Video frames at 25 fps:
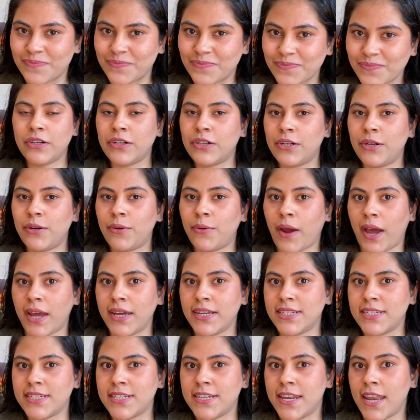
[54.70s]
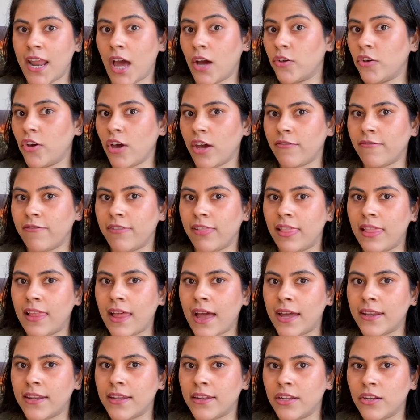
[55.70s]
All right, now you have
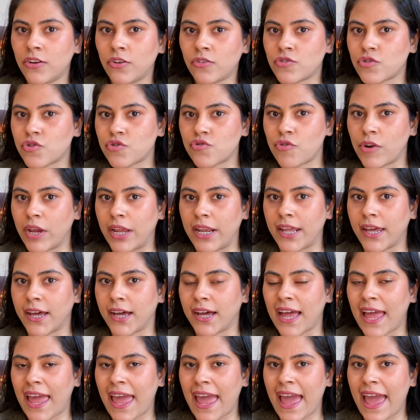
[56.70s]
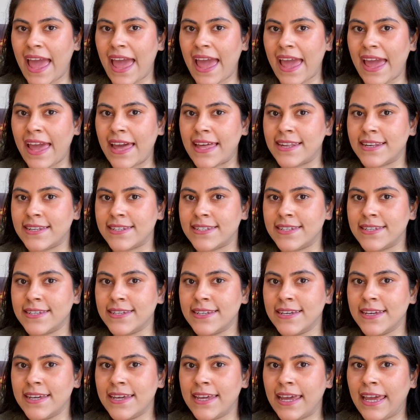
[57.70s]
landed in Australia and
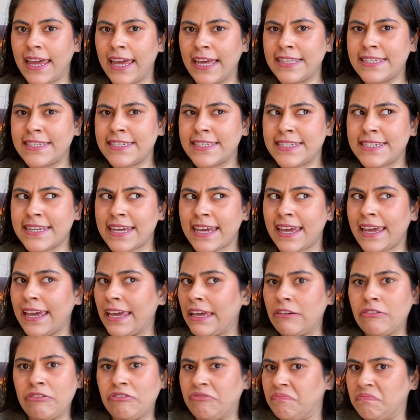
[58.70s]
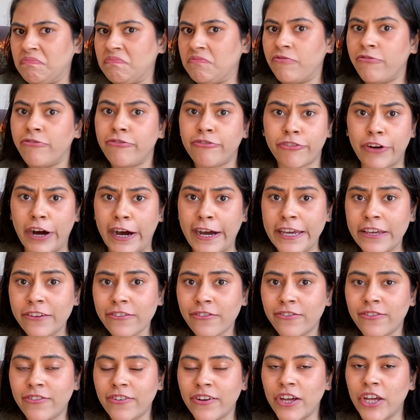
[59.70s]
it's day 5.
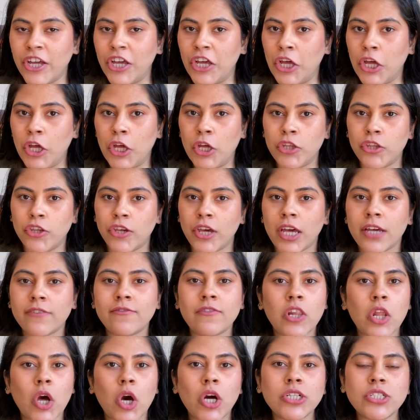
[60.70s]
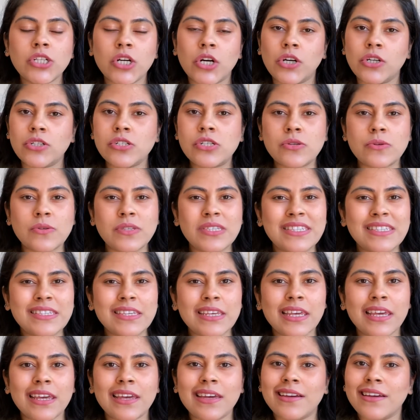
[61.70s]
You have logged on to
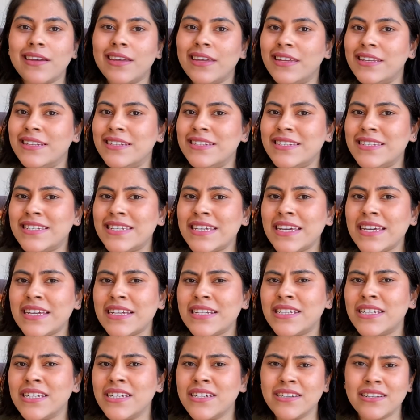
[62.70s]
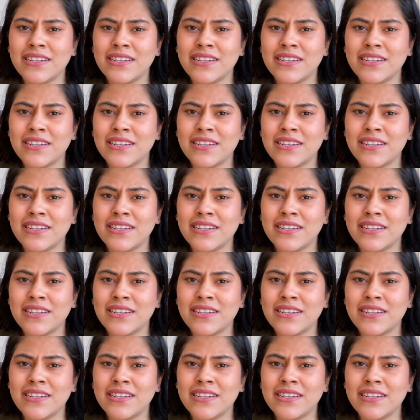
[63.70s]
Seek, Indeed,